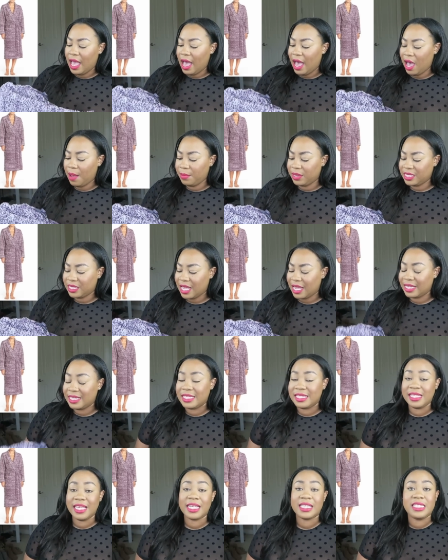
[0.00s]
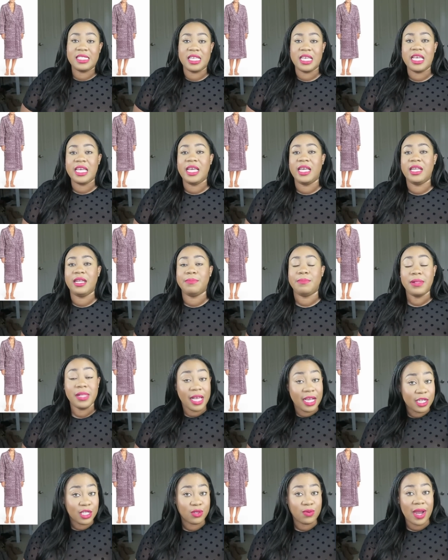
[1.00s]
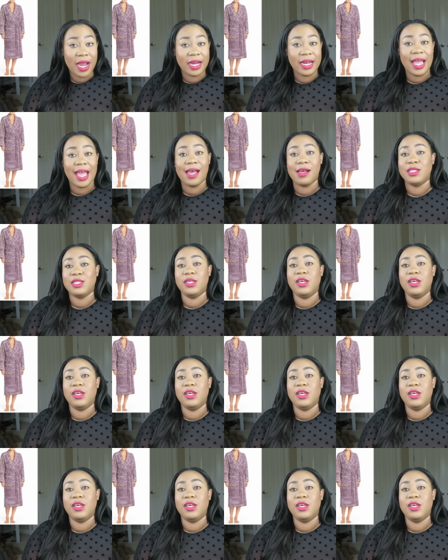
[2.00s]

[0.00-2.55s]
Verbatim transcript: I'm a size 16 plus right now,